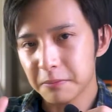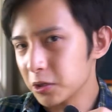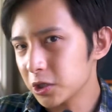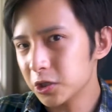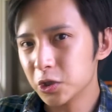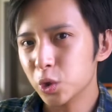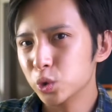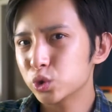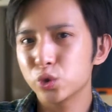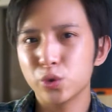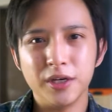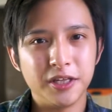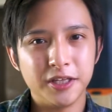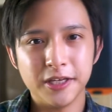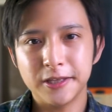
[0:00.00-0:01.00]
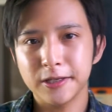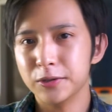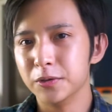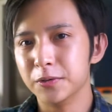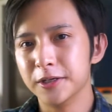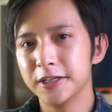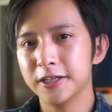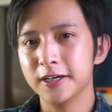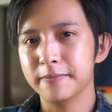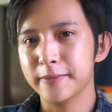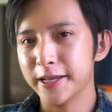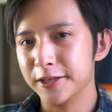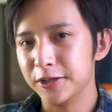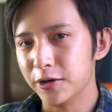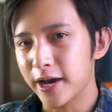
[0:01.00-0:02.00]
not gonna go too in detail over here,
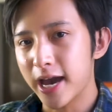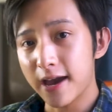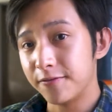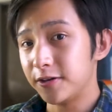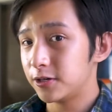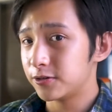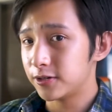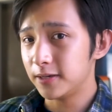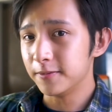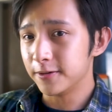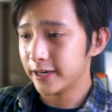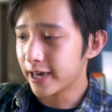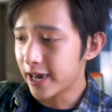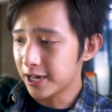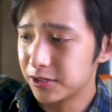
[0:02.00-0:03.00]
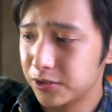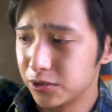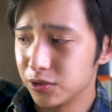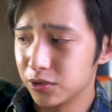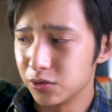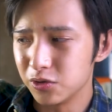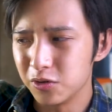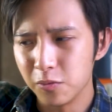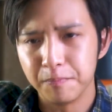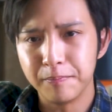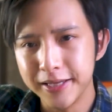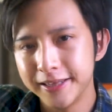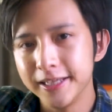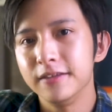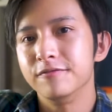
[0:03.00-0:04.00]
but your heavy cream, right, as you
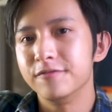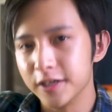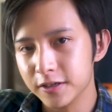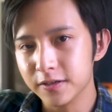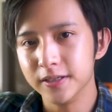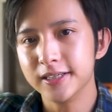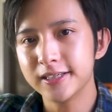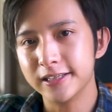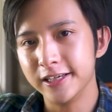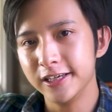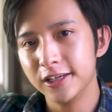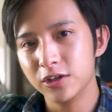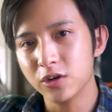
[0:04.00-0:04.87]
beat it vigorously, you